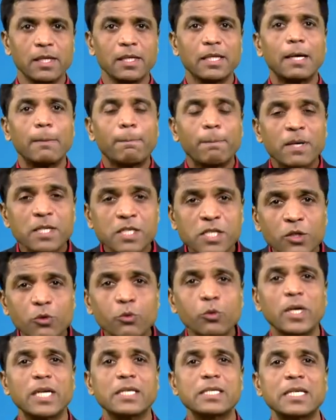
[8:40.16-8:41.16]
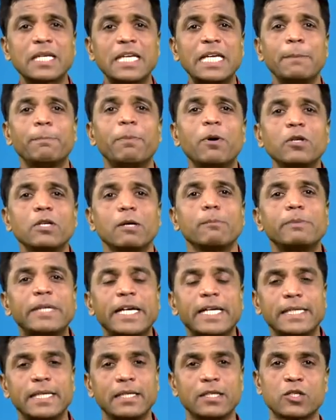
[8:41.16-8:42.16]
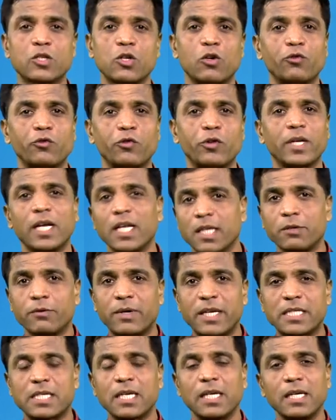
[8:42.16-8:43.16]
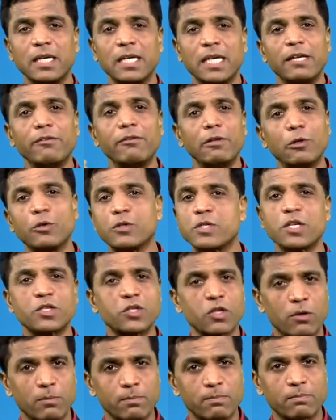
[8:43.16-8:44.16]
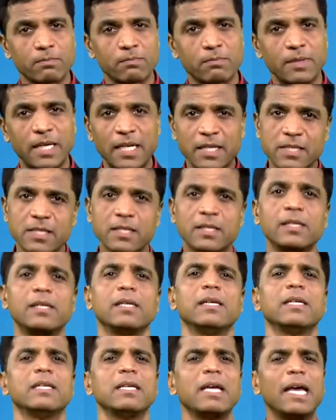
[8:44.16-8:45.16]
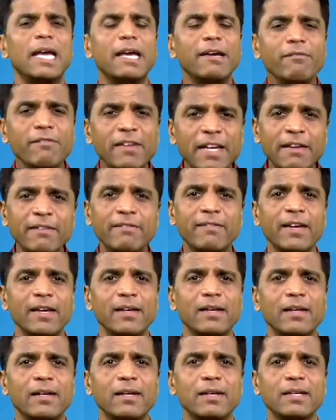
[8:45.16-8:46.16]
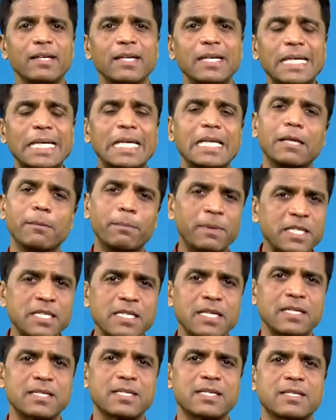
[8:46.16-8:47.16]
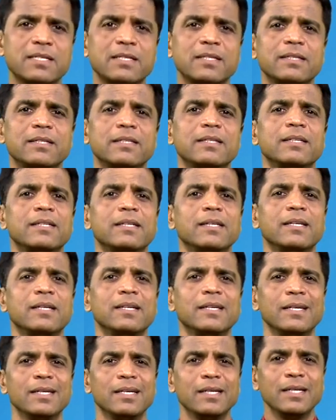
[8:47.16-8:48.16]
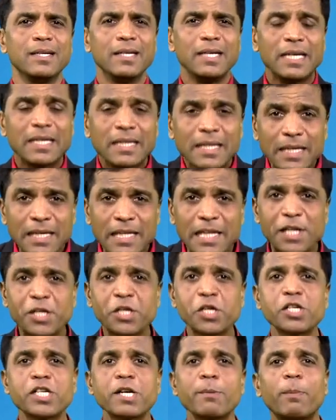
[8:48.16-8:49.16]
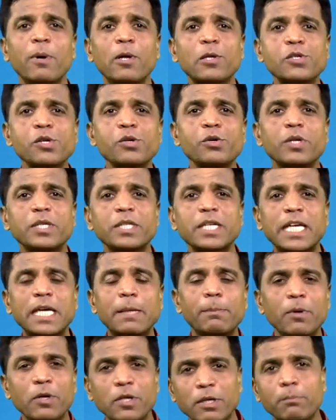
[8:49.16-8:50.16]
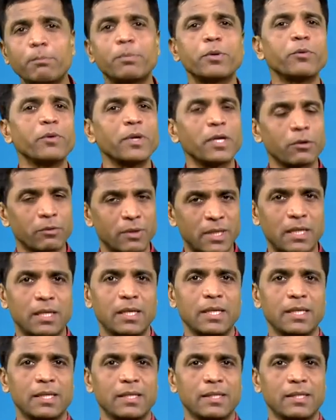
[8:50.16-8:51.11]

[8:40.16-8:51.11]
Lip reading: The person who has keep on updating the software, otherwise he will lose the job. Yes, everywhere in the business, in the relationship also, you have to keep on improving your